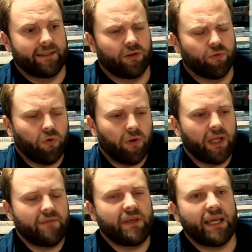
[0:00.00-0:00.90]
The Royal
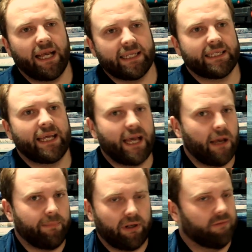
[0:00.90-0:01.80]
Navy has a
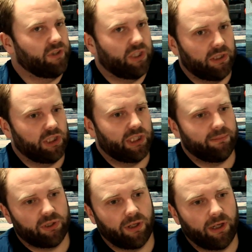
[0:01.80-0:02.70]
habit of certain ships
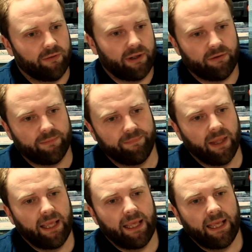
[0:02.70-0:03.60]
going around,
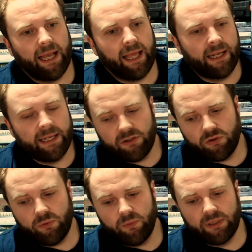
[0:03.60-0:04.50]
and they
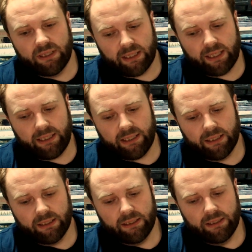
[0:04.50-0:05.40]
do like
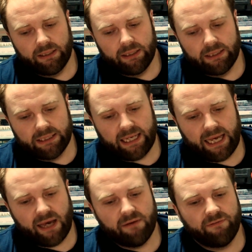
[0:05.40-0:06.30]
to
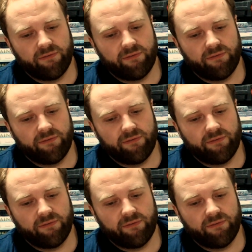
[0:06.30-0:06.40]
have.